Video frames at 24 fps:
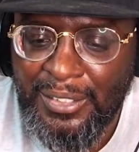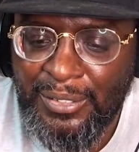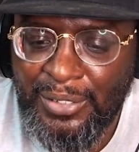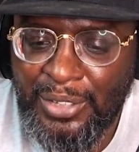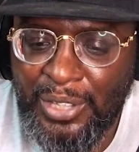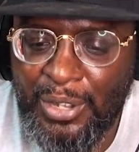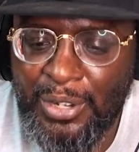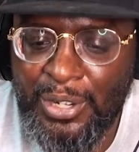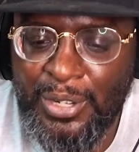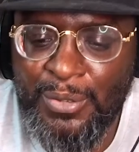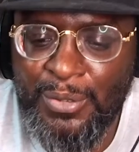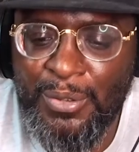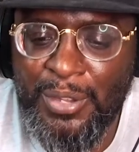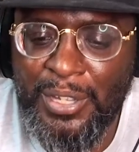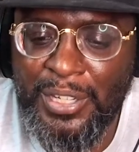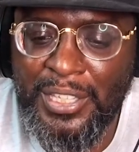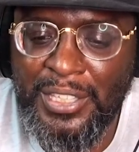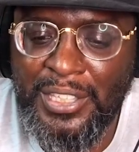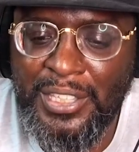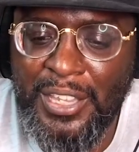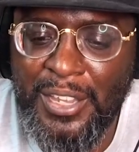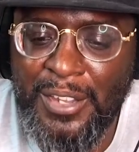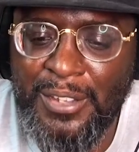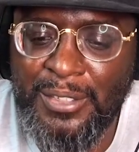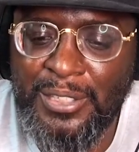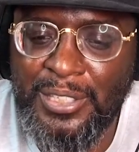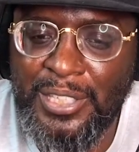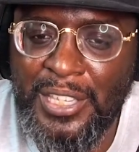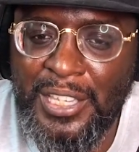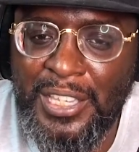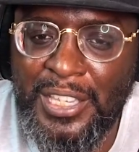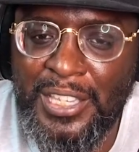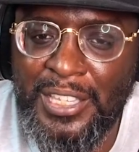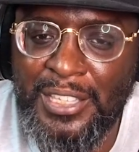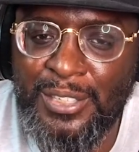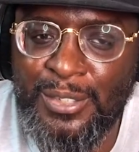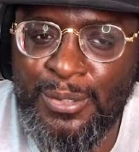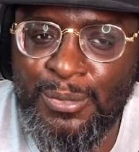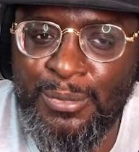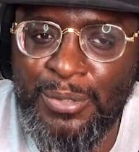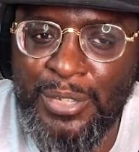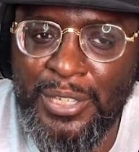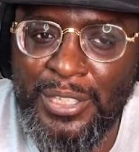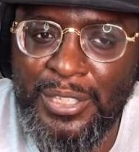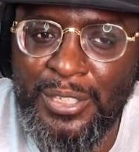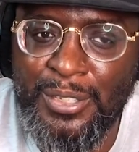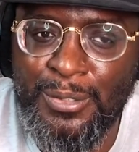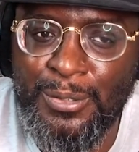31-13, you
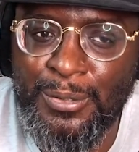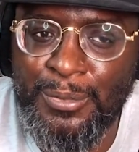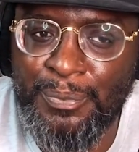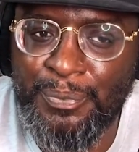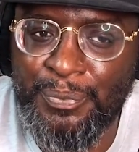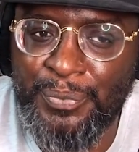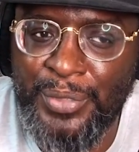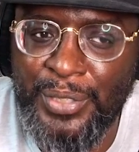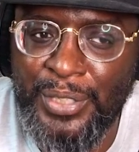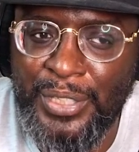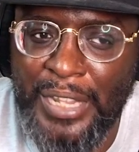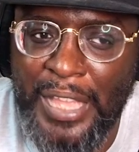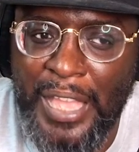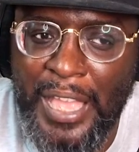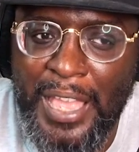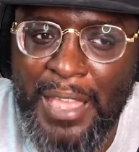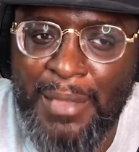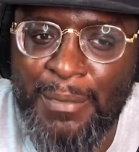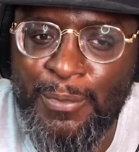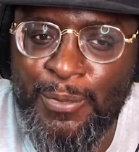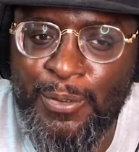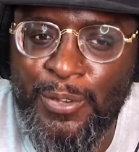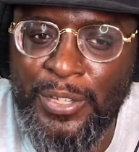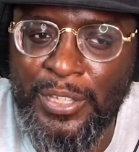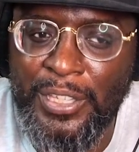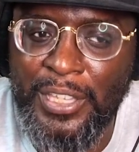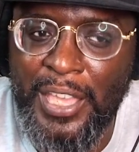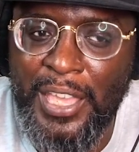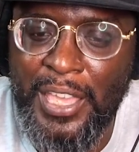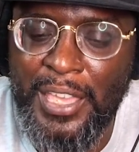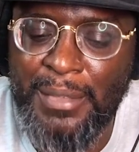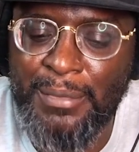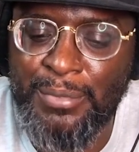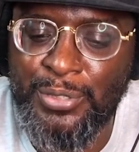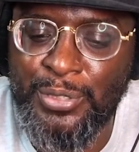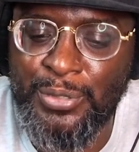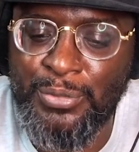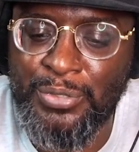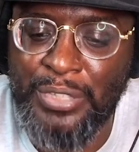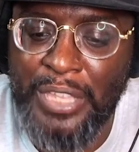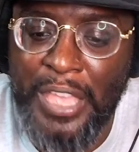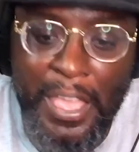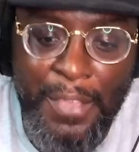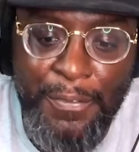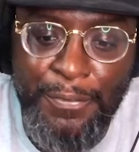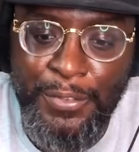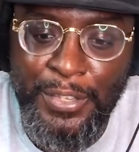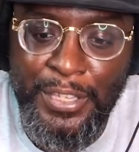win you 9 more games, you
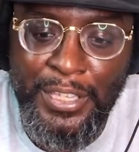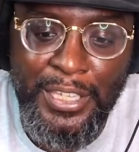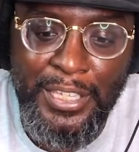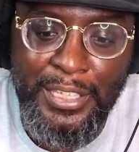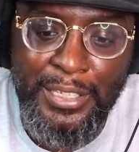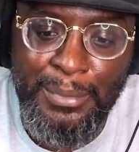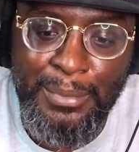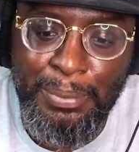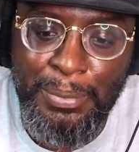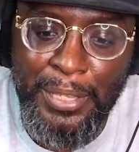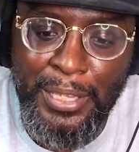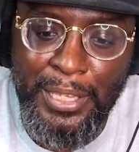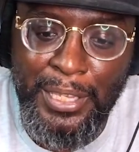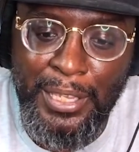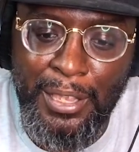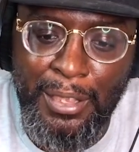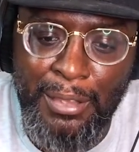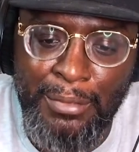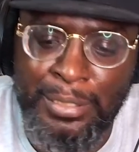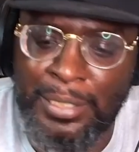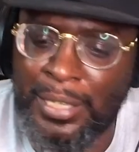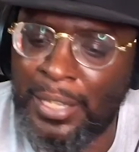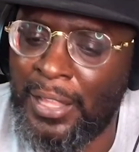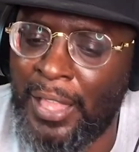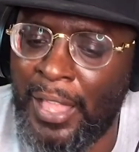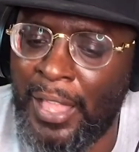definitely in the playoffs.